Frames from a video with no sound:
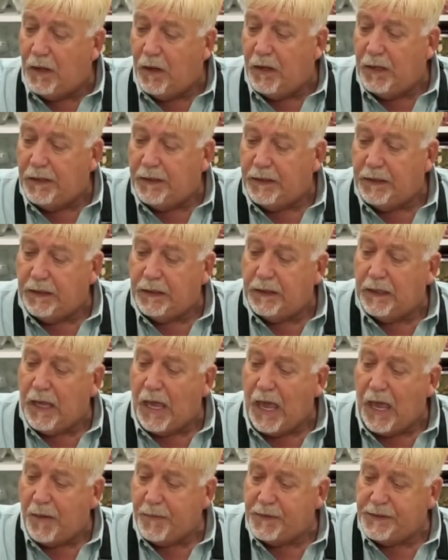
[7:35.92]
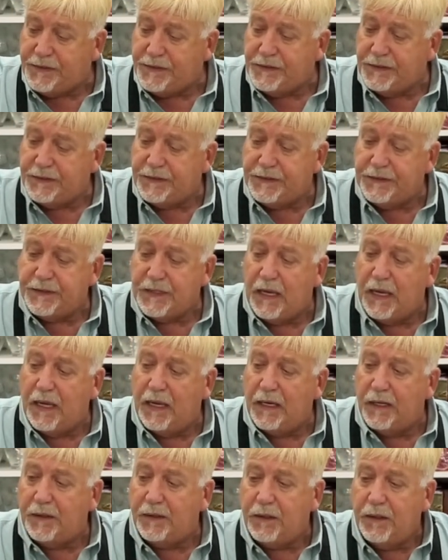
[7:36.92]
on the opposite
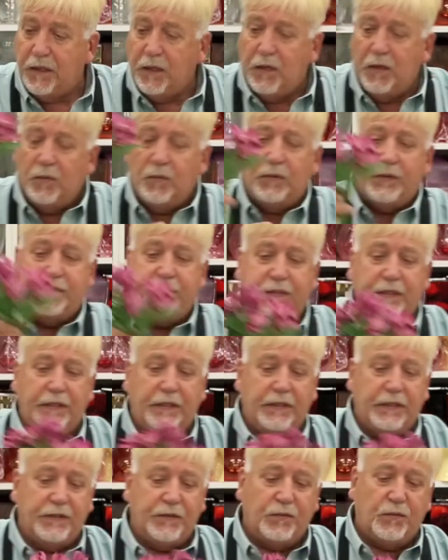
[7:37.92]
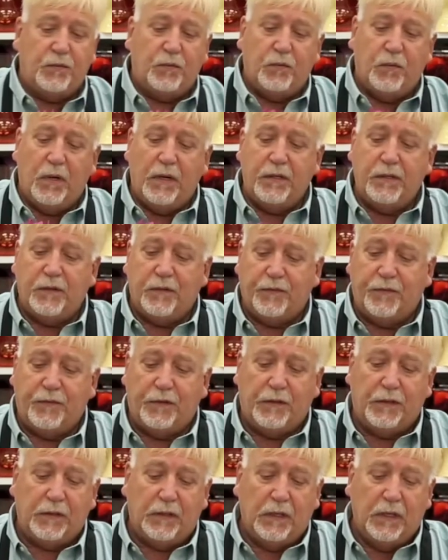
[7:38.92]
side will see these
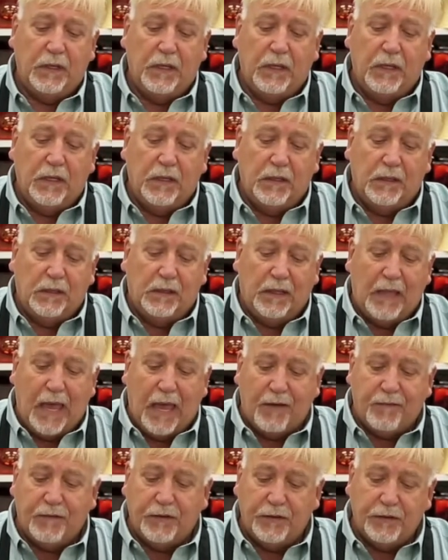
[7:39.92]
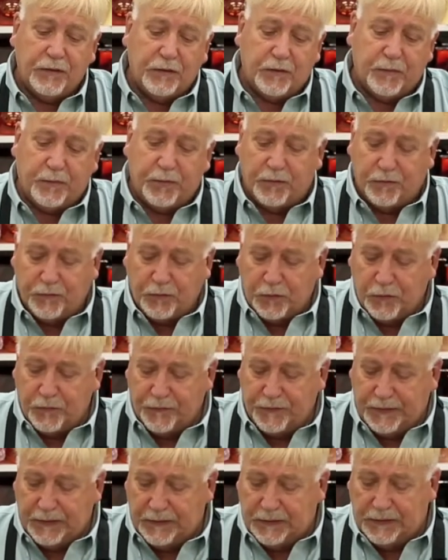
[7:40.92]
wonderful lavender
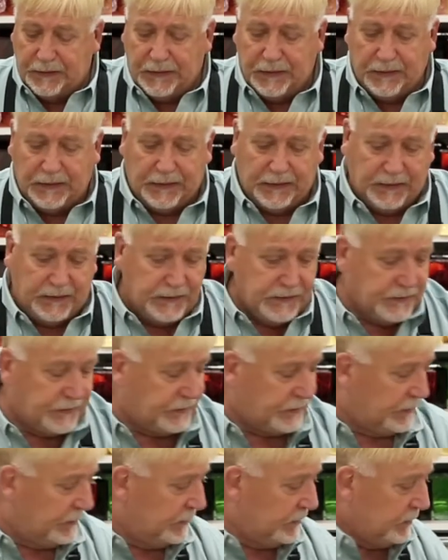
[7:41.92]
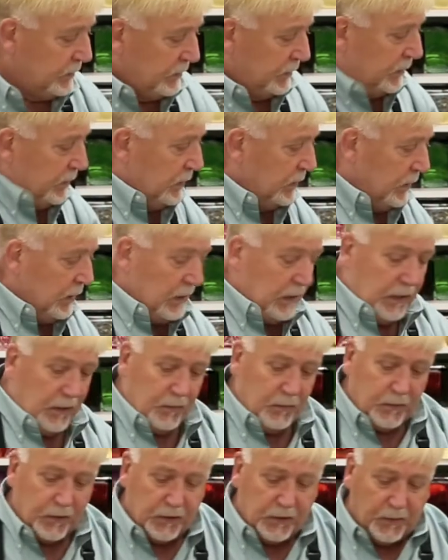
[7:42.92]
Peruvian lilies.
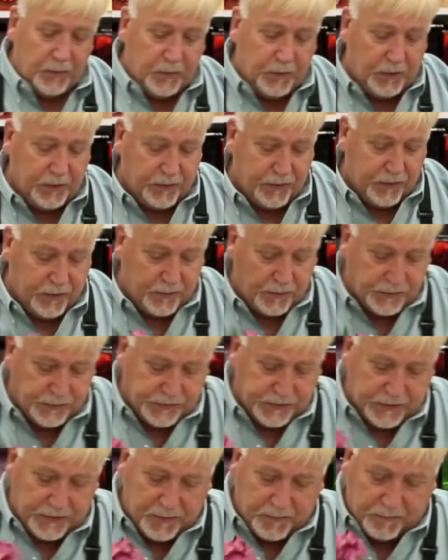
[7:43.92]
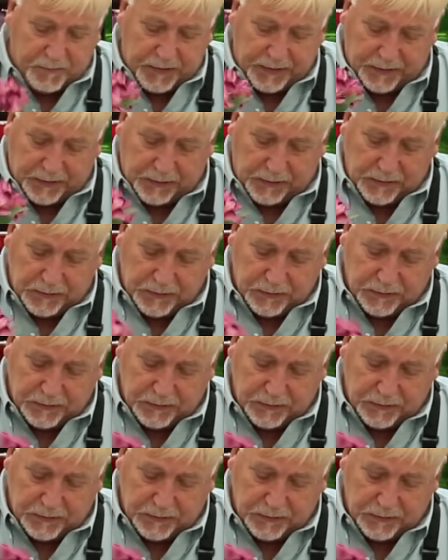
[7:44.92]
We're going to put those in the middle,